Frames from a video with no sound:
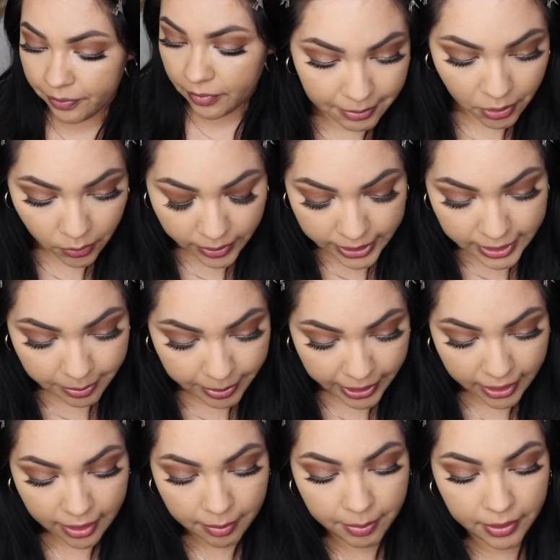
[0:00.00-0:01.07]
I'm going to
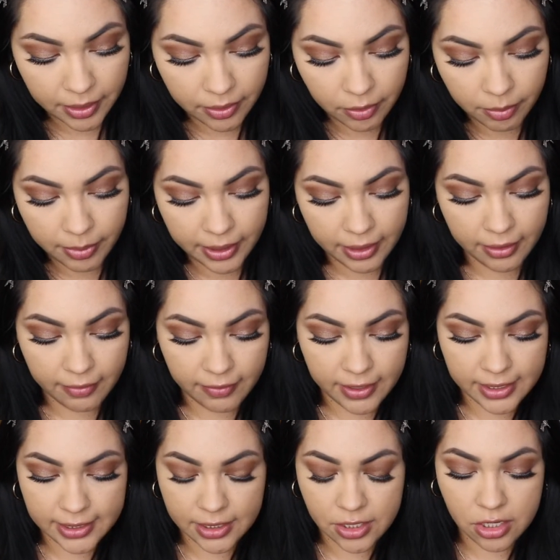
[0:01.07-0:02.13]
pick up a little bit of
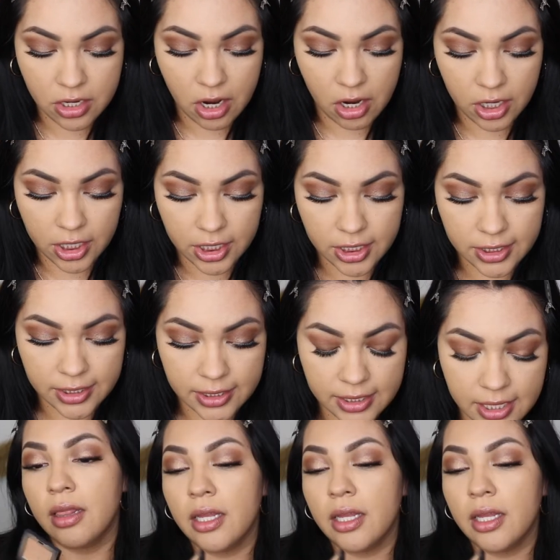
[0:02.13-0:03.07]
this NARS